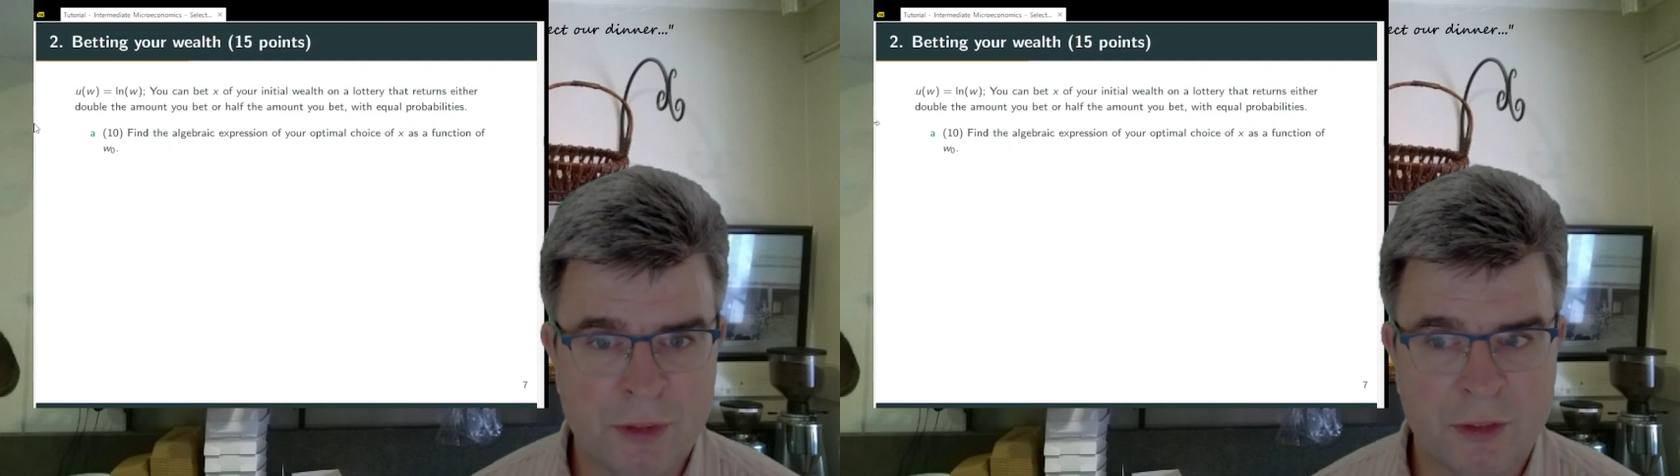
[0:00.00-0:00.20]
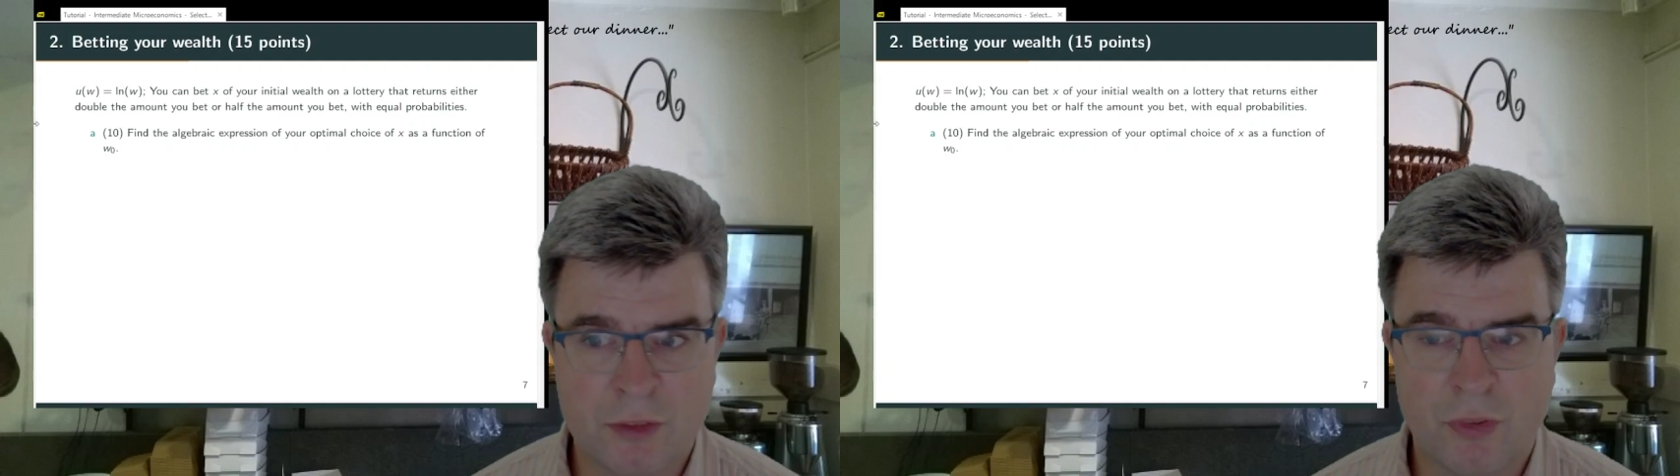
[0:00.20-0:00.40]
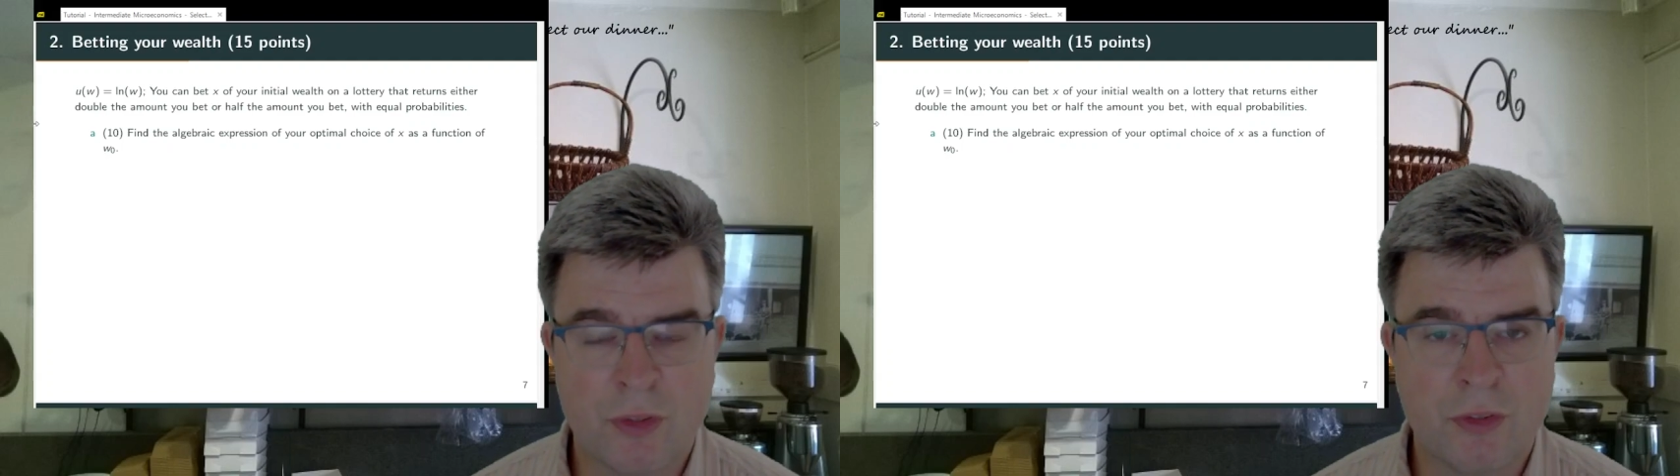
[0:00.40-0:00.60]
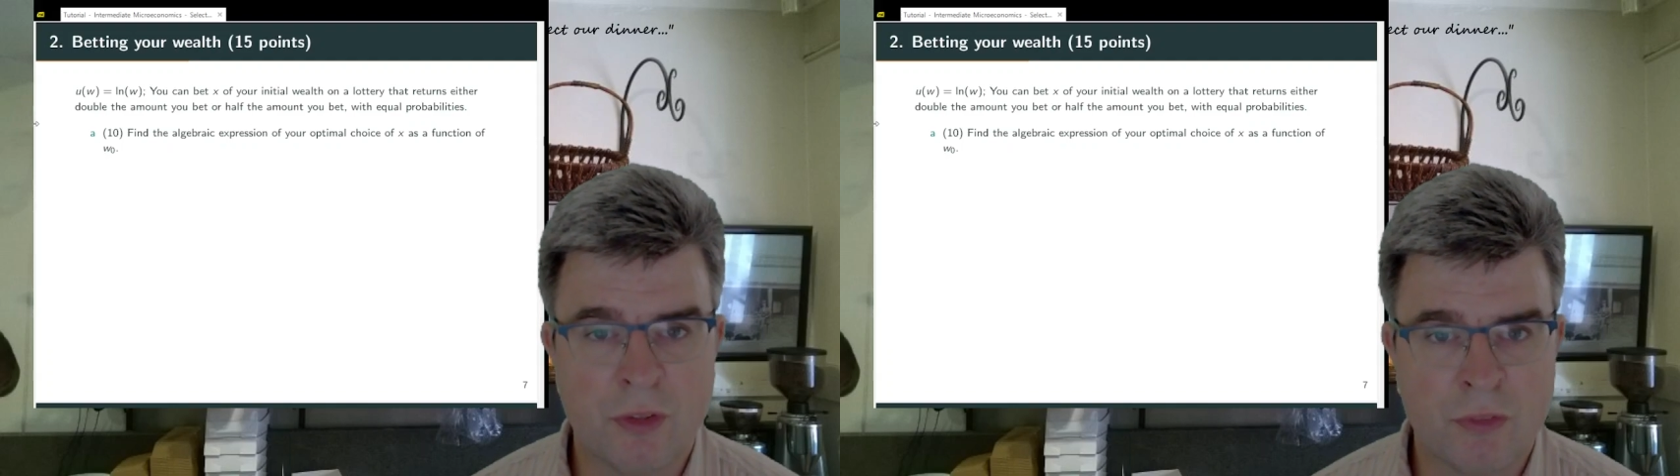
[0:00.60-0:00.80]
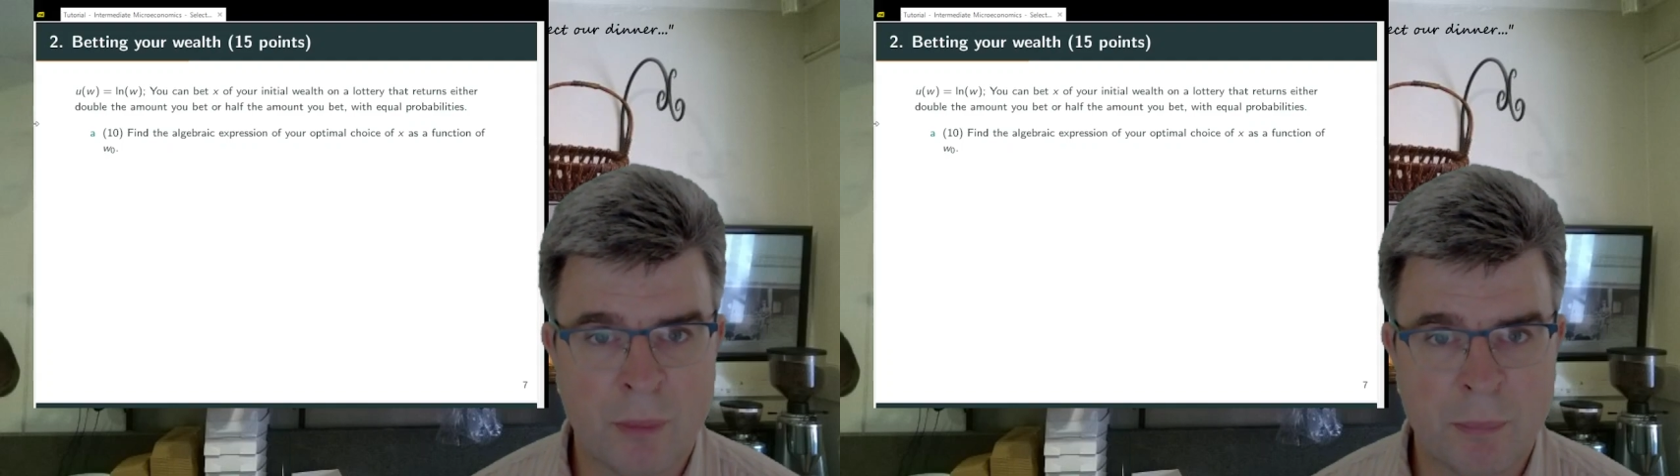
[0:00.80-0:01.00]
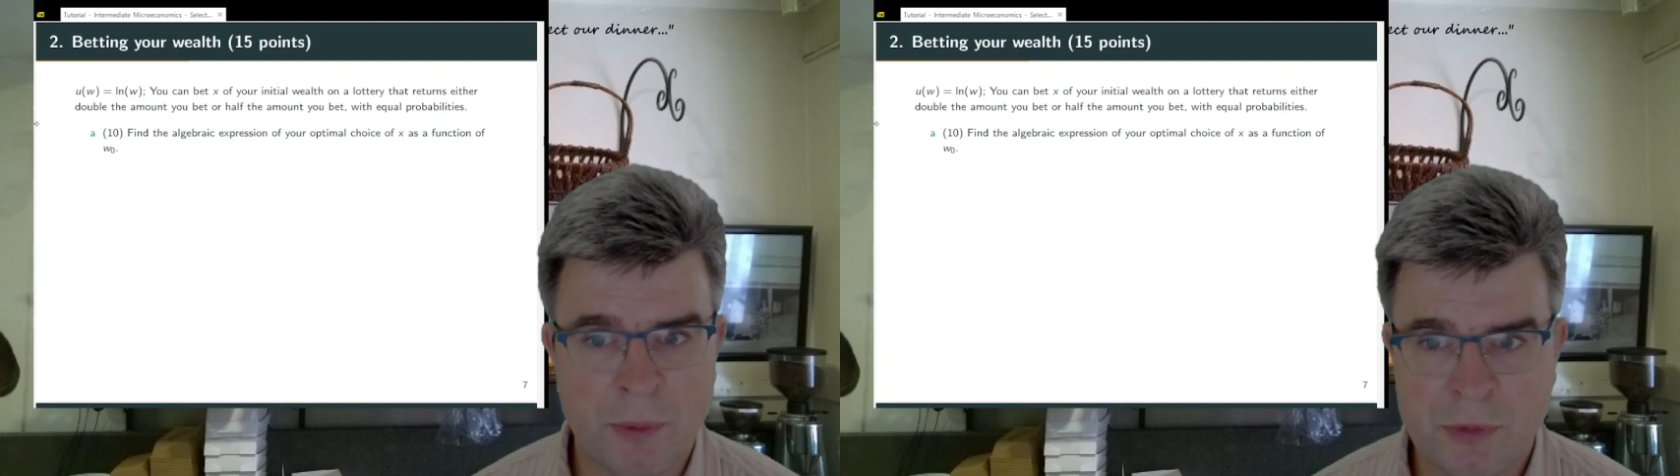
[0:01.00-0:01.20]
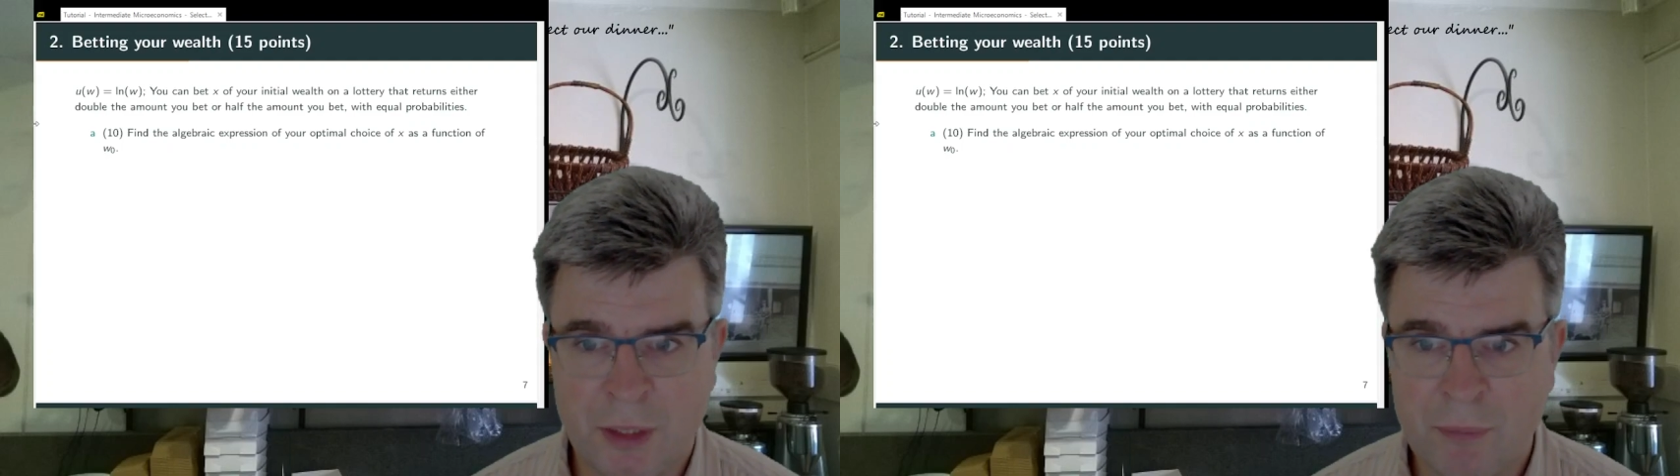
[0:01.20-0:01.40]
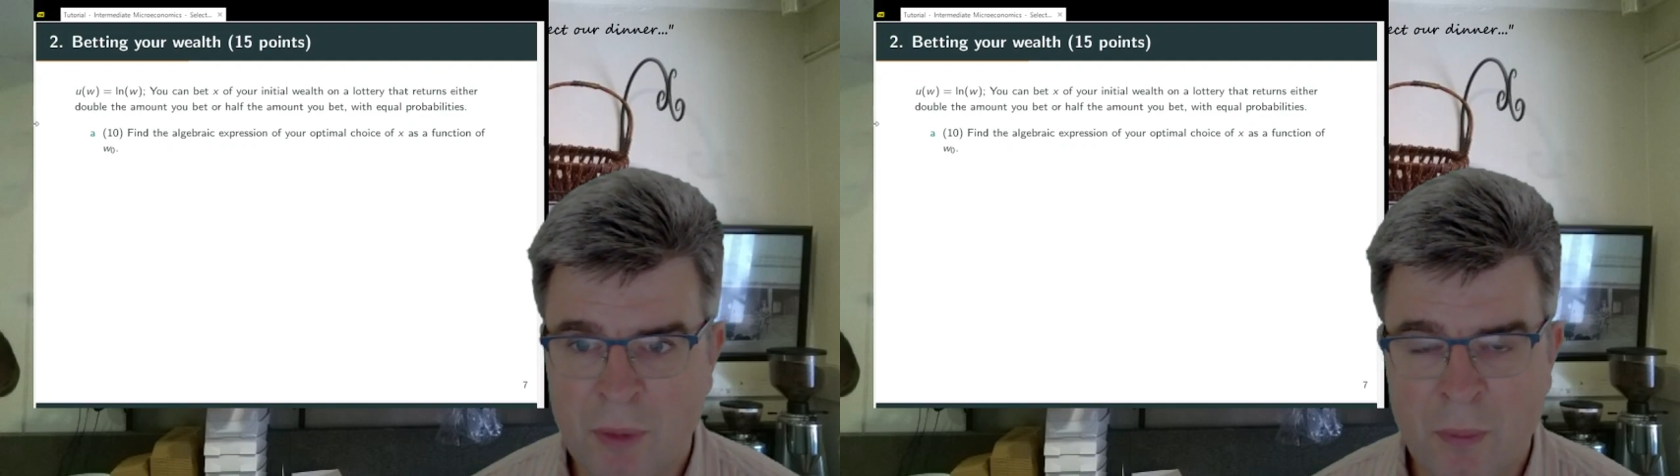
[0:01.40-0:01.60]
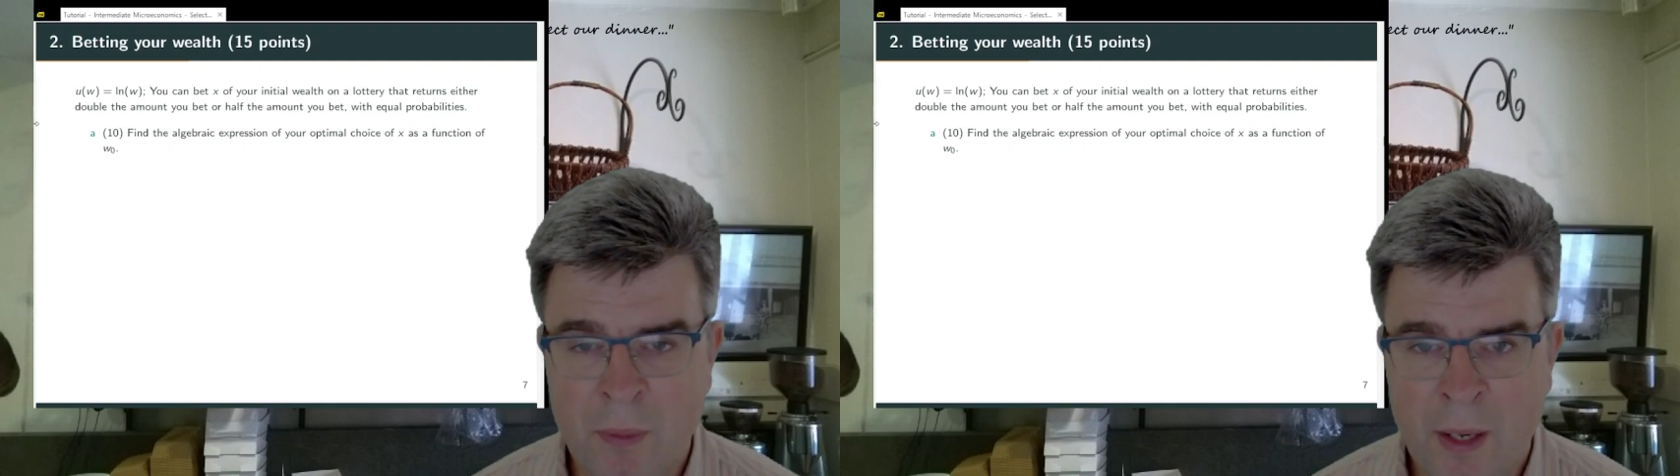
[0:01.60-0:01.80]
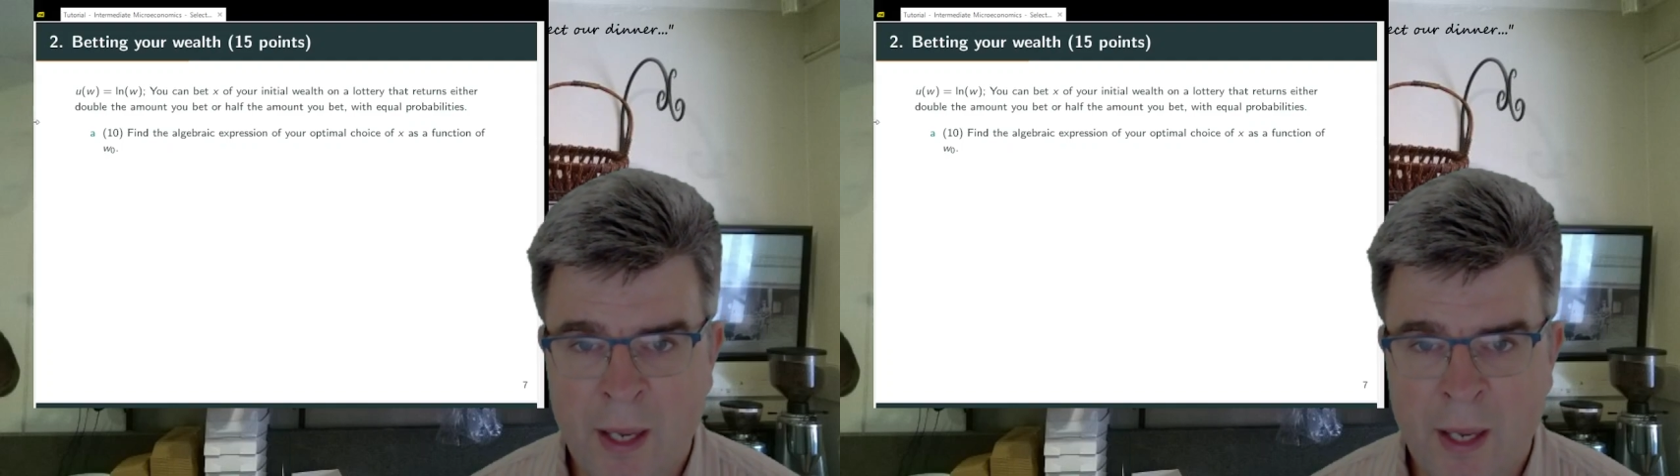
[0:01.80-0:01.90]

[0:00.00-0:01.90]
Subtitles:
as a function of W0,